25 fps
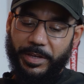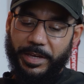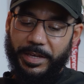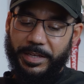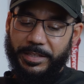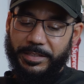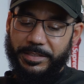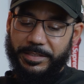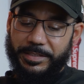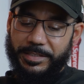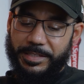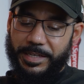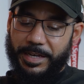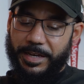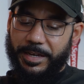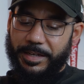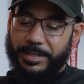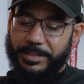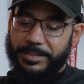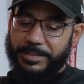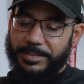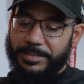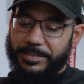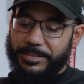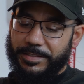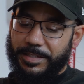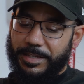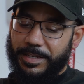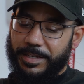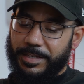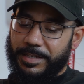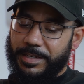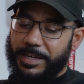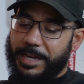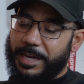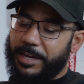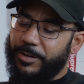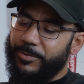gains tax,
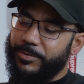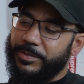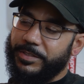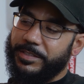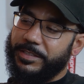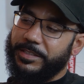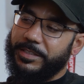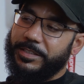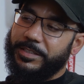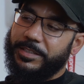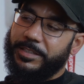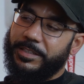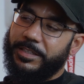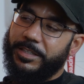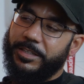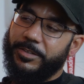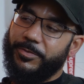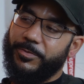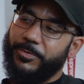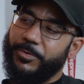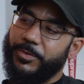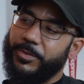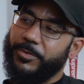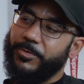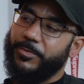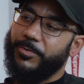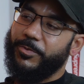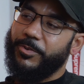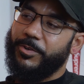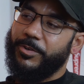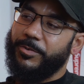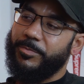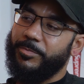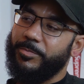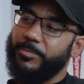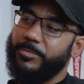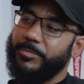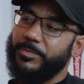and how is it different
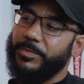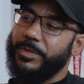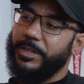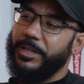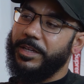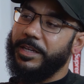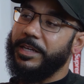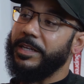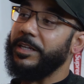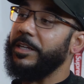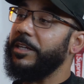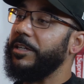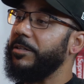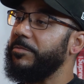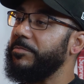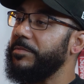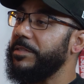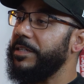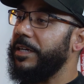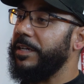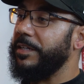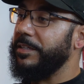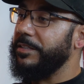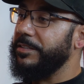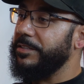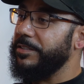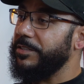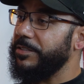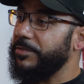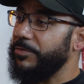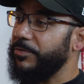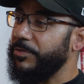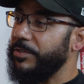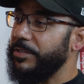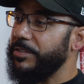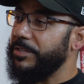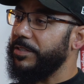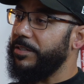from income tax,
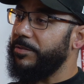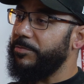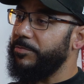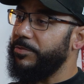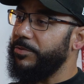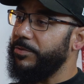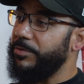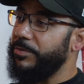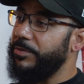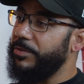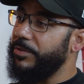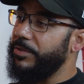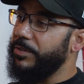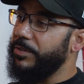for example?